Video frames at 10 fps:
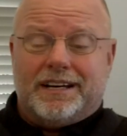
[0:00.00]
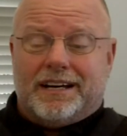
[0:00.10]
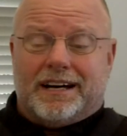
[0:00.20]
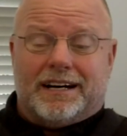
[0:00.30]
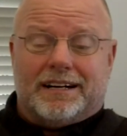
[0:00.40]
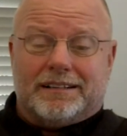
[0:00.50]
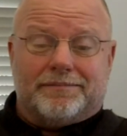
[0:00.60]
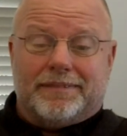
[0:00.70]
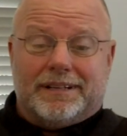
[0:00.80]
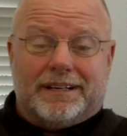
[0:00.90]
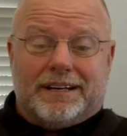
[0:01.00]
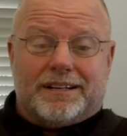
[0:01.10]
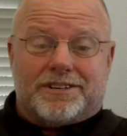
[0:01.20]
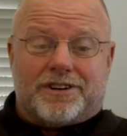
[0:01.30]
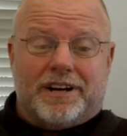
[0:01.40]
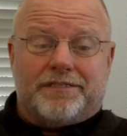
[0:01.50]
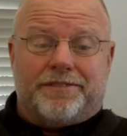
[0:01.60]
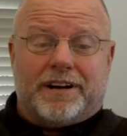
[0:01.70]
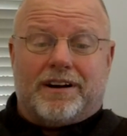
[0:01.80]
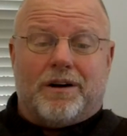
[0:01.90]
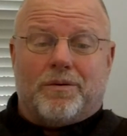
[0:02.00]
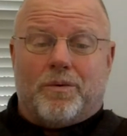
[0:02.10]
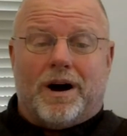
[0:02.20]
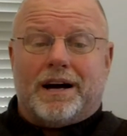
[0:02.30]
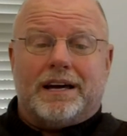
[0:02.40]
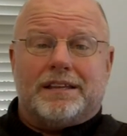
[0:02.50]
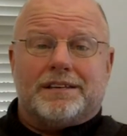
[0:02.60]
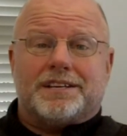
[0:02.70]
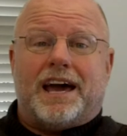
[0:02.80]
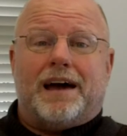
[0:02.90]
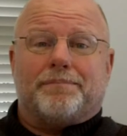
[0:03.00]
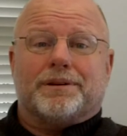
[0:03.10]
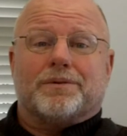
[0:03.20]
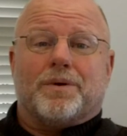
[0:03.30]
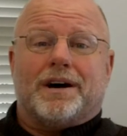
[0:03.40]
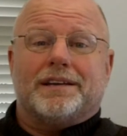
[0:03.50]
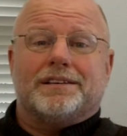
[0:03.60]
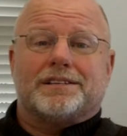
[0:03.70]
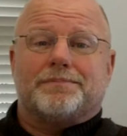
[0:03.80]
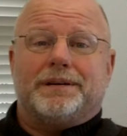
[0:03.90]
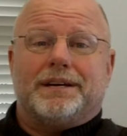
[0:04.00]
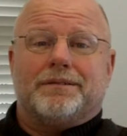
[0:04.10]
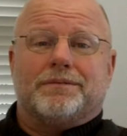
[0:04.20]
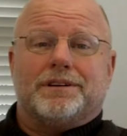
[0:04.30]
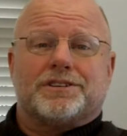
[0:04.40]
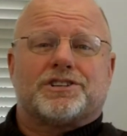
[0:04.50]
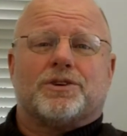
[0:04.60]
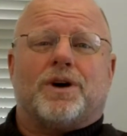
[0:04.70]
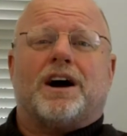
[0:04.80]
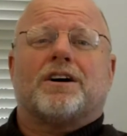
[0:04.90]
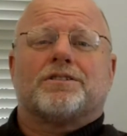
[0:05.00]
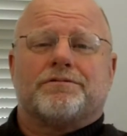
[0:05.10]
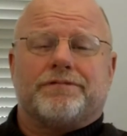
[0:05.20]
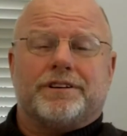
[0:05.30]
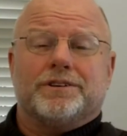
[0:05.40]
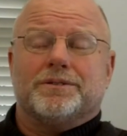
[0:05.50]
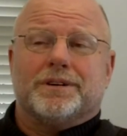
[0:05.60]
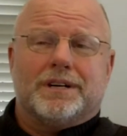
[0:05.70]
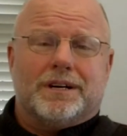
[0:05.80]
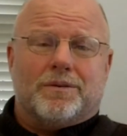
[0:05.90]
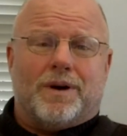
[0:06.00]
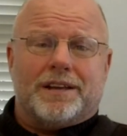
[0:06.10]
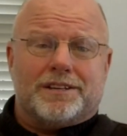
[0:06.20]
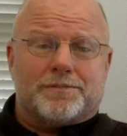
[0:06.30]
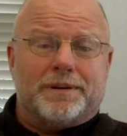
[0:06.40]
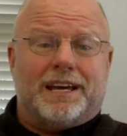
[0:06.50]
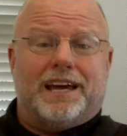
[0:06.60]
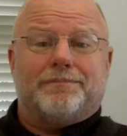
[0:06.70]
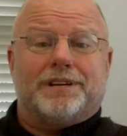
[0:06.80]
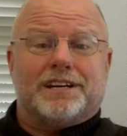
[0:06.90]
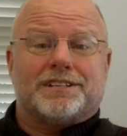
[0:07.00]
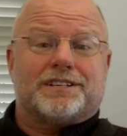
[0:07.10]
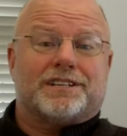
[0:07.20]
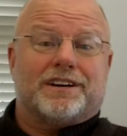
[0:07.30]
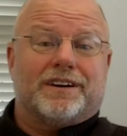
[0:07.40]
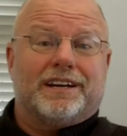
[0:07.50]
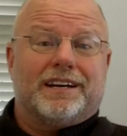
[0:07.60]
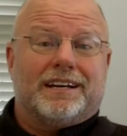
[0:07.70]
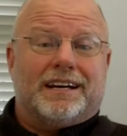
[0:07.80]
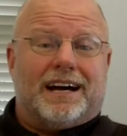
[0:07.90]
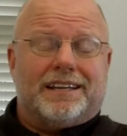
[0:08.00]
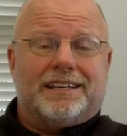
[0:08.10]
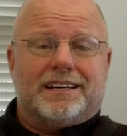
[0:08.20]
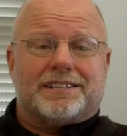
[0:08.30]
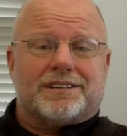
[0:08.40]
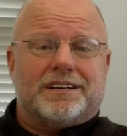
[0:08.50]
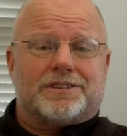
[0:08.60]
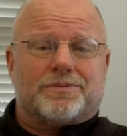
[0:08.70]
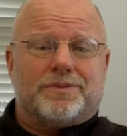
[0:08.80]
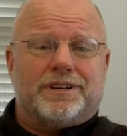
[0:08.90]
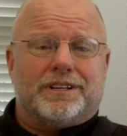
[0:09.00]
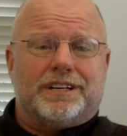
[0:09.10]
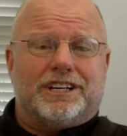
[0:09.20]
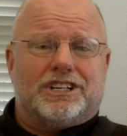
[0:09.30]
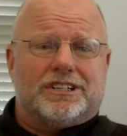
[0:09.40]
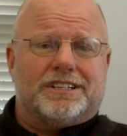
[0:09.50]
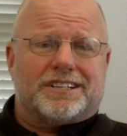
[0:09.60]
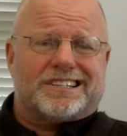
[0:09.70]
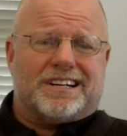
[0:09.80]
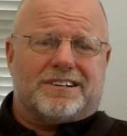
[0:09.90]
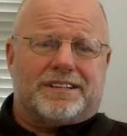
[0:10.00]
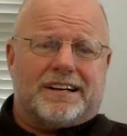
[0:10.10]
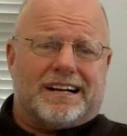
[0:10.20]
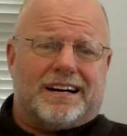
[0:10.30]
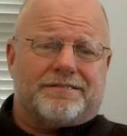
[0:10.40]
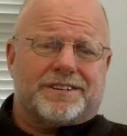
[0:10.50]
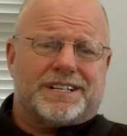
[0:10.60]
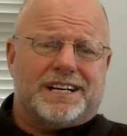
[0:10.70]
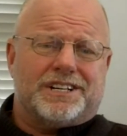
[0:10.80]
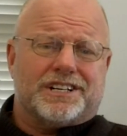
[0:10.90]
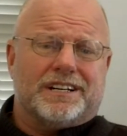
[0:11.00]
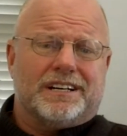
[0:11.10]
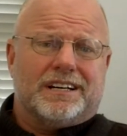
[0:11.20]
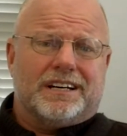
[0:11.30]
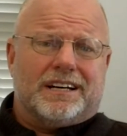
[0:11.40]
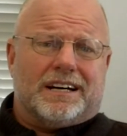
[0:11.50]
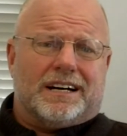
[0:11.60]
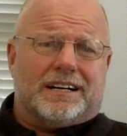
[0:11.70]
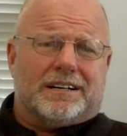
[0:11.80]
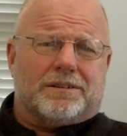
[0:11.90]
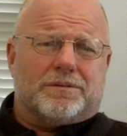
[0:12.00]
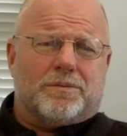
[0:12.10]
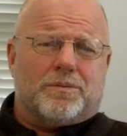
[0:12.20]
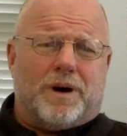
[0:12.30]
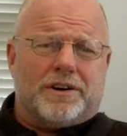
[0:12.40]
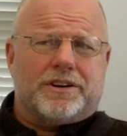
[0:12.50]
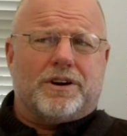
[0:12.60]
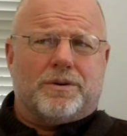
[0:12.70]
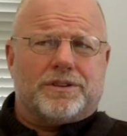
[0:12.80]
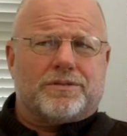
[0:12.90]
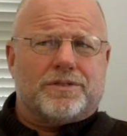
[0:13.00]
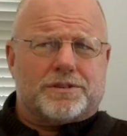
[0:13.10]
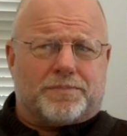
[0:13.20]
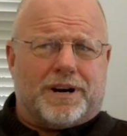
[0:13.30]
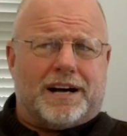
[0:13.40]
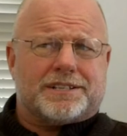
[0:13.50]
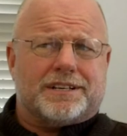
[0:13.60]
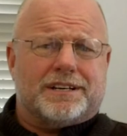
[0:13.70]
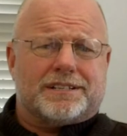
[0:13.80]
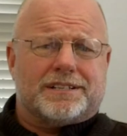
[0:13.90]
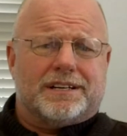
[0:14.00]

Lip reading: trying to figure out why this happened, why this is so hard for you, why this became necessary. I think it's really good to start that conversation while you're going through this process,